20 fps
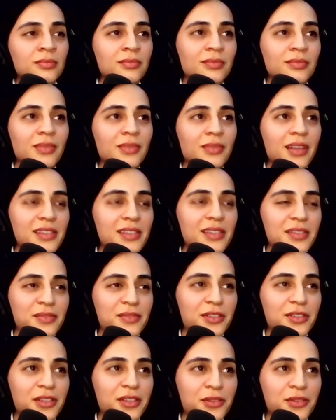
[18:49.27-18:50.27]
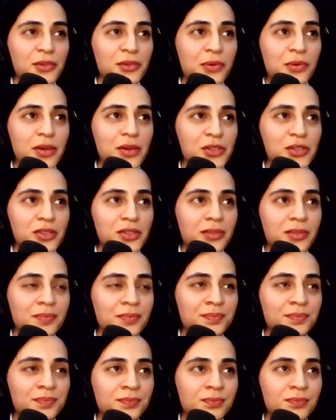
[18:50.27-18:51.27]
That's a very good question.
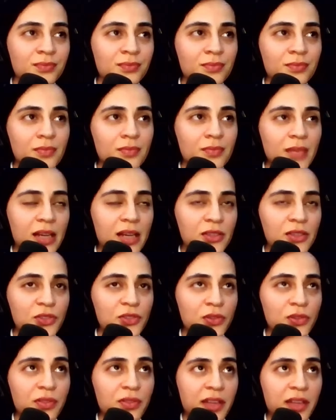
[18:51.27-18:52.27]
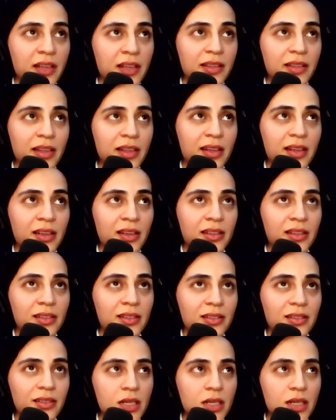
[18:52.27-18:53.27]
I used to think that
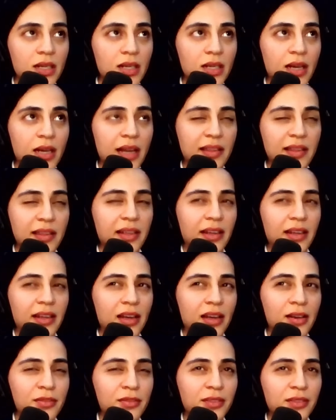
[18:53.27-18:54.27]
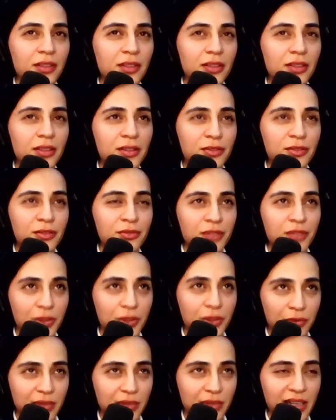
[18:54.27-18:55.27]
I didn't have a lot of
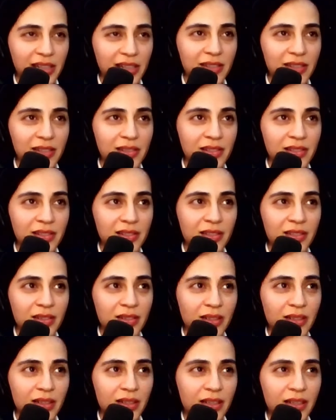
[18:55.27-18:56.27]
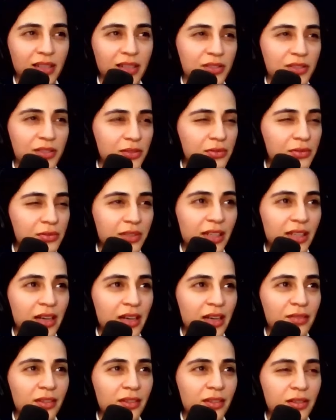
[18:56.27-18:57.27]
regrets, and I don't really
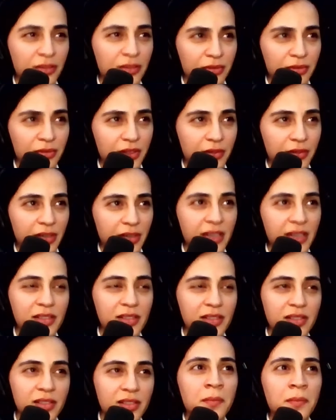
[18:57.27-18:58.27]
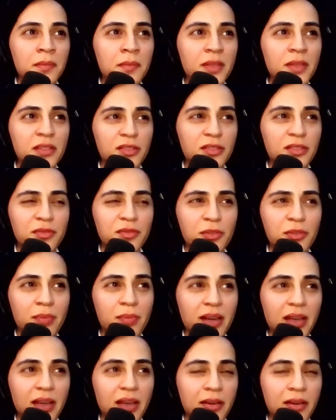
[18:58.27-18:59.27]
have a lot of regrets. In terms of
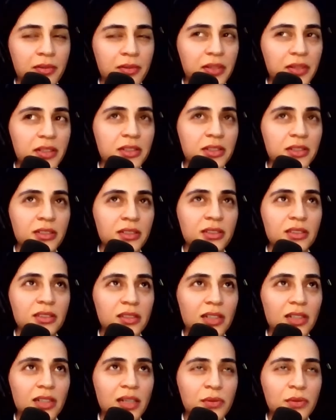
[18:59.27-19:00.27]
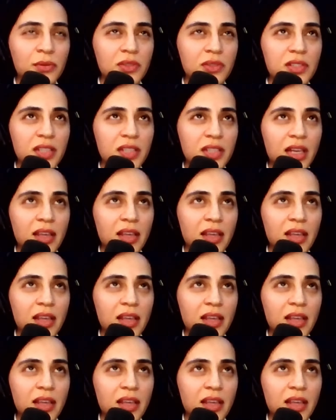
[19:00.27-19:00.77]
my career, I would say